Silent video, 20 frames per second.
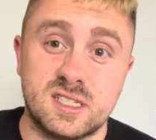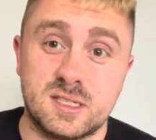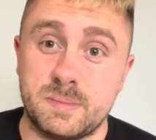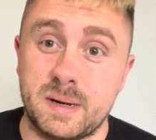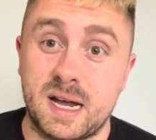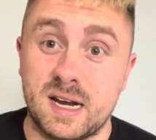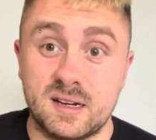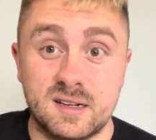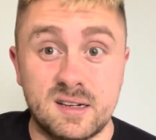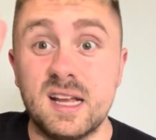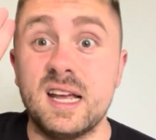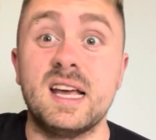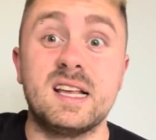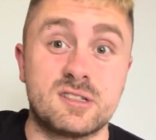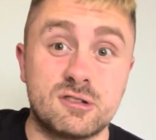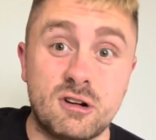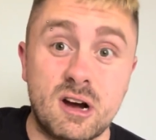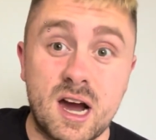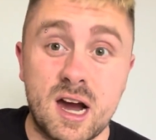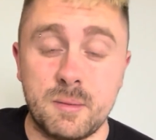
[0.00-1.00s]
span is
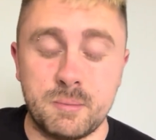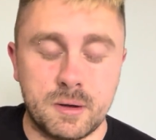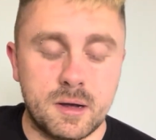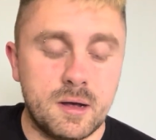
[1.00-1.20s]
crap.